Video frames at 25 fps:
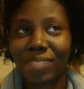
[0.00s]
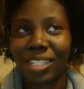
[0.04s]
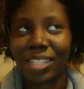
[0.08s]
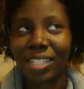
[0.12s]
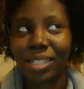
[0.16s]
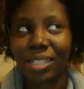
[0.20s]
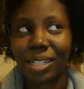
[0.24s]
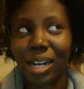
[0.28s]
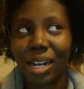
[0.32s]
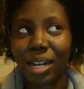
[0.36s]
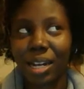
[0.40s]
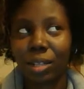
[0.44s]

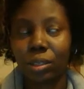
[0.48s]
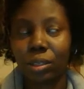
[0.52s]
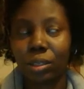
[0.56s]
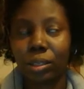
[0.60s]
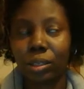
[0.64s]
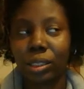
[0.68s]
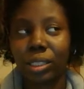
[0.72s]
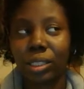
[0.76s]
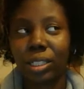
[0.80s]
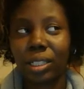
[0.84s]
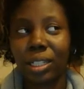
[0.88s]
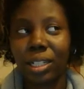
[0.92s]

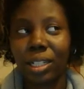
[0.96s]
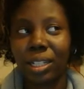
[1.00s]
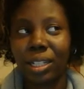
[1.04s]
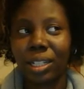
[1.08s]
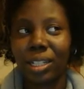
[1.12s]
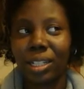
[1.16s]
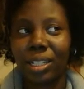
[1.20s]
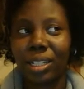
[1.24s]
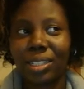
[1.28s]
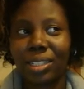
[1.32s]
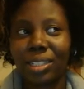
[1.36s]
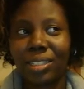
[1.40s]
styled.
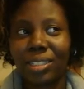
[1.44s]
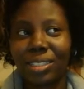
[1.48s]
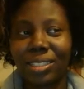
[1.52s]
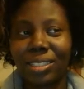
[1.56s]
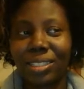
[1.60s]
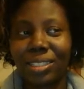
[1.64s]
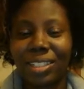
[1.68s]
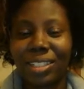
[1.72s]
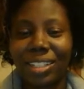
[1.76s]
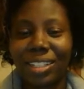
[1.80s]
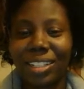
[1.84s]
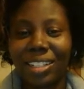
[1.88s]

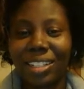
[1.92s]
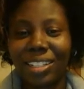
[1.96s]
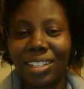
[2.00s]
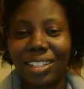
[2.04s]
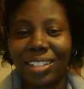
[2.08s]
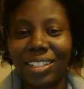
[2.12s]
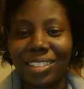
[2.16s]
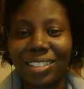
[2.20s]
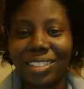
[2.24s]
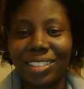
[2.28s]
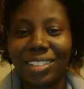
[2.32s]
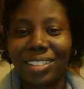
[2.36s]
It's
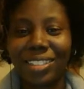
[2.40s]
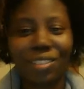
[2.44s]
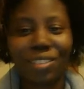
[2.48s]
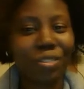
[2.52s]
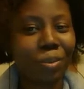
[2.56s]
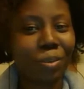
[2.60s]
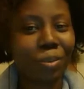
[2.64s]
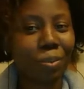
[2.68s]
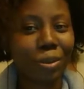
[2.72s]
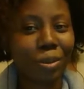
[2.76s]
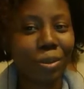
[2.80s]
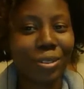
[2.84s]
a
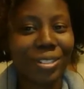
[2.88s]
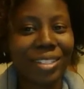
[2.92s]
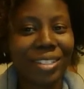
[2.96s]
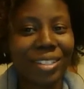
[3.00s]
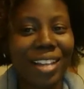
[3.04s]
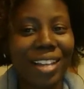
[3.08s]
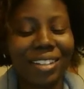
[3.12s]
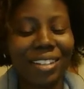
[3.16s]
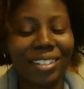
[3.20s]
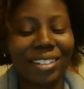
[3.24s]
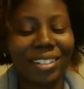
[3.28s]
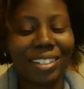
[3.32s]
different
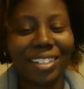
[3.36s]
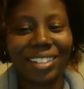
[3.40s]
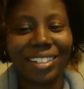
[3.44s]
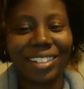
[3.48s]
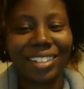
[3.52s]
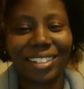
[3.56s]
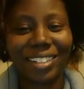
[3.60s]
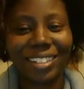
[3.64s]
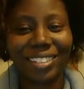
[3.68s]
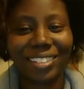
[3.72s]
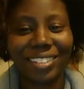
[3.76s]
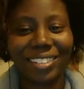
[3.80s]
personality,
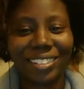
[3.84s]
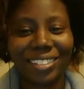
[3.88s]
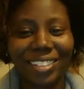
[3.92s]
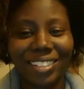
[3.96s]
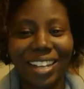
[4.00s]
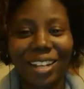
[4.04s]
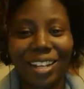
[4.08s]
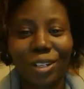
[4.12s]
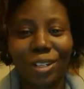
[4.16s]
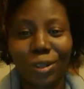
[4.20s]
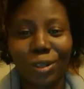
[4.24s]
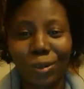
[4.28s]
and it's
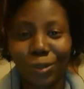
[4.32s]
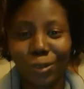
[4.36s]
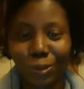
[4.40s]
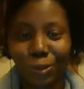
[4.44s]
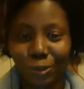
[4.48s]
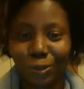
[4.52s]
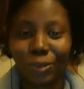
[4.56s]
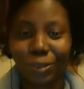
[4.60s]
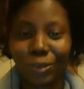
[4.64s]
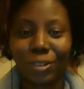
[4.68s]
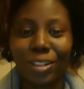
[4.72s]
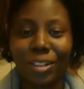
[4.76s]
kind of
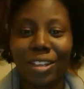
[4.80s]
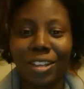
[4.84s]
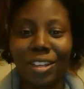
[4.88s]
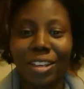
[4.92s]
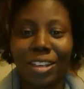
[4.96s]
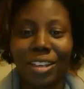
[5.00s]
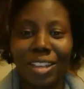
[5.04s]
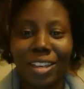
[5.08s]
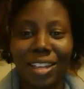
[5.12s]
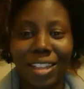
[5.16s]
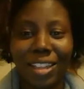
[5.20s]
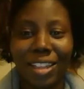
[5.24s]
cool
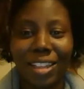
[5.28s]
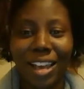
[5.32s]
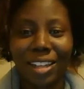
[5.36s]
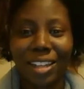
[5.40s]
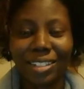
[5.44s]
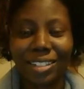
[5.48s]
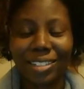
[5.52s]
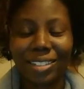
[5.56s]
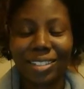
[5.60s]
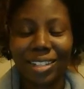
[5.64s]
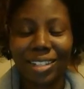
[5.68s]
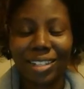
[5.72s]

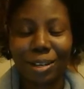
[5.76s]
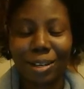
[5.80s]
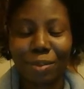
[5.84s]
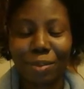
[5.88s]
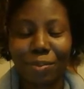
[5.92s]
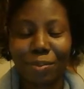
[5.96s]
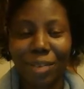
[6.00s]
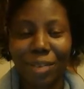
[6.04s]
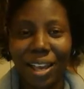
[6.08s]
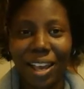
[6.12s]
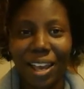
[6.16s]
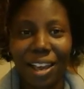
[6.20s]
that
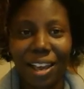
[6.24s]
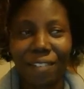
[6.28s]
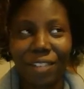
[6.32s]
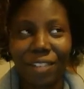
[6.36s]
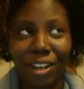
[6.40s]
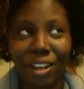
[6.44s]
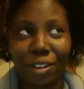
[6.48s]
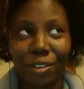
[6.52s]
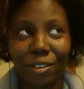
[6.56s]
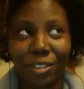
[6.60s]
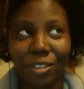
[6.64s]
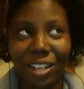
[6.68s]
I have
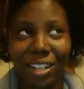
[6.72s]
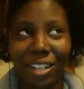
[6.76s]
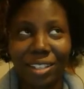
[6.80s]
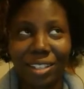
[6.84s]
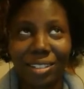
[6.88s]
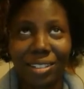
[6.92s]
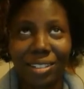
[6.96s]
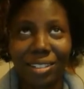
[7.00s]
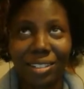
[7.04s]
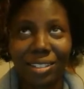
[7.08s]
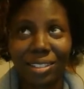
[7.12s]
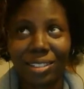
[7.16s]
hair that
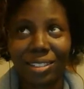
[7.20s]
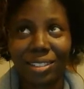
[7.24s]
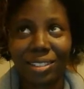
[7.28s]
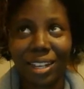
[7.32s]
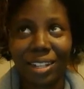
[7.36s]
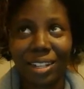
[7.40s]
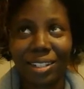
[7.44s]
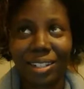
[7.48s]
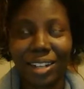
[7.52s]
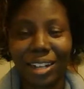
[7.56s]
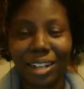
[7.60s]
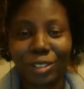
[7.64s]
does
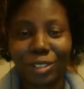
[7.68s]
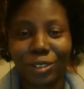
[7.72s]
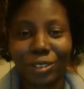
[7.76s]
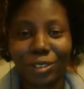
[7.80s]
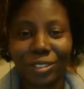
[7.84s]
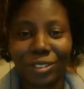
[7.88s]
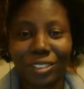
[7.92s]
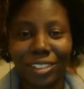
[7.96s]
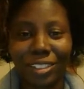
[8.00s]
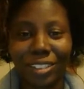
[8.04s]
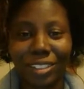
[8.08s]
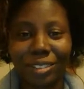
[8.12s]
that
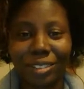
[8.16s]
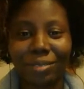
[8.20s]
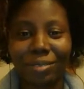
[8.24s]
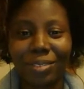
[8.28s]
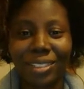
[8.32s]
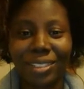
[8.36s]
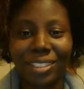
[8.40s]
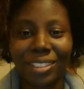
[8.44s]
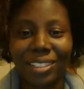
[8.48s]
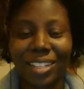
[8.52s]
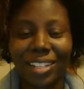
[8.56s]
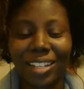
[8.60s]
naturally.
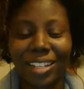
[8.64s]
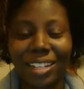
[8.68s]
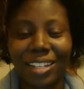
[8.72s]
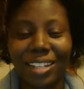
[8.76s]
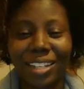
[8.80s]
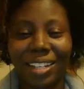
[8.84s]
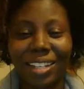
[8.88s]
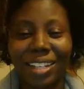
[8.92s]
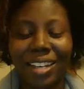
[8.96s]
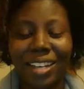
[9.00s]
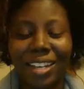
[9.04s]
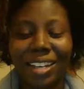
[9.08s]
It's like
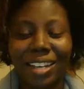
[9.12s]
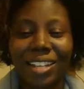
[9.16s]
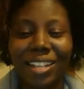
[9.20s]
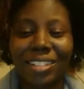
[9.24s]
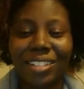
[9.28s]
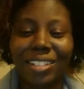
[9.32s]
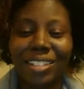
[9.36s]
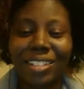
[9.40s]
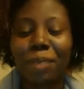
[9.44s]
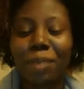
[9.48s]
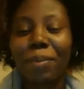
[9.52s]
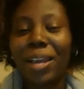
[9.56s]

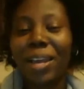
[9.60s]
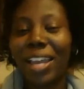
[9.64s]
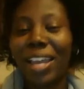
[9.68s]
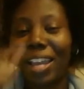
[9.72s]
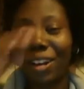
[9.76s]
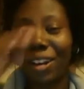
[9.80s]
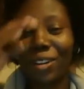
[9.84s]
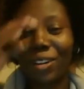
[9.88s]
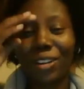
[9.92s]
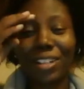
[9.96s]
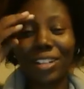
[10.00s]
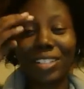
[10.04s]
my
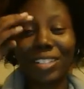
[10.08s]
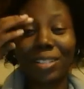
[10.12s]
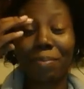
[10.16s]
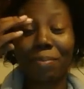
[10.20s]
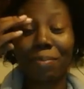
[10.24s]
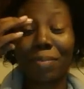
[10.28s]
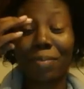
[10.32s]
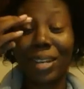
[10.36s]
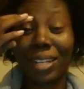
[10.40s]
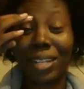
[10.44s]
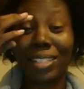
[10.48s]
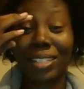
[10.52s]
hair is a
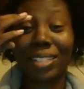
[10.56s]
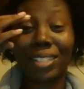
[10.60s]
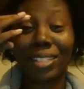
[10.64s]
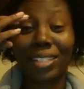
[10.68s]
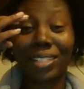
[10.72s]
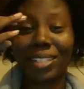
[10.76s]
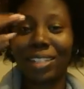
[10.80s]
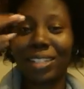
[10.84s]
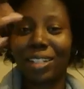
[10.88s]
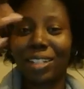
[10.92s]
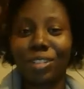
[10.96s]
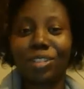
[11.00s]
mix,
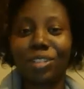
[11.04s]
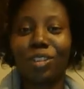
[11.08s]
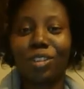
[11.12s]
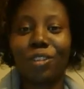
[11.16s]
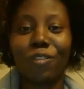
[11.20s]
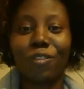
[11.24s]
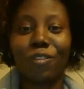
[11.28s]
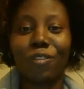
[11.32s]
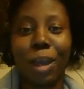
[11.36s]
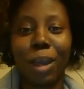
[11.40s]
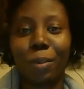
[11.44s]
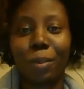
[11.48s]
and you
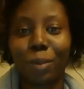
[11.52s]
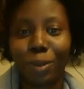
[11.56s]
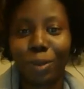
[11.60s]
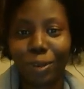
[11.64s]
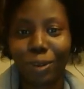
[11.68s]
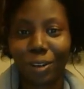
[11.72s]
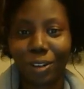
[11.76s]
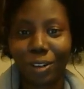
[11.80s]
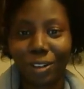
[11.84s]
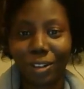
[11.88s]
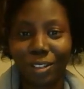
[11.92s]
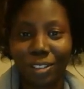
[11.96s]

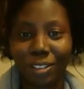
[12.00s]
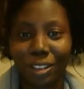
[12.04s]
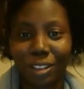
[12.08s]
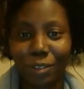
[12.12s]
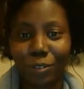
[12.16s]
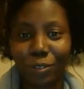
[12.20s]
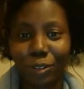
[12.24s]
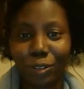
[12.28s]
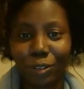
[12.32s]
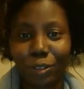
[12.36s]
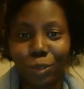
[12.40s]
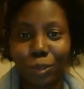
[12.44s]
fiber
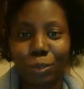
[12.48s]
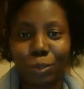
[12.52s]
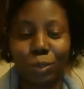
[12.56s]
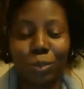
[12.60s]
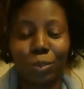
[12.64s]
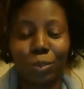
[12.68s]
lovers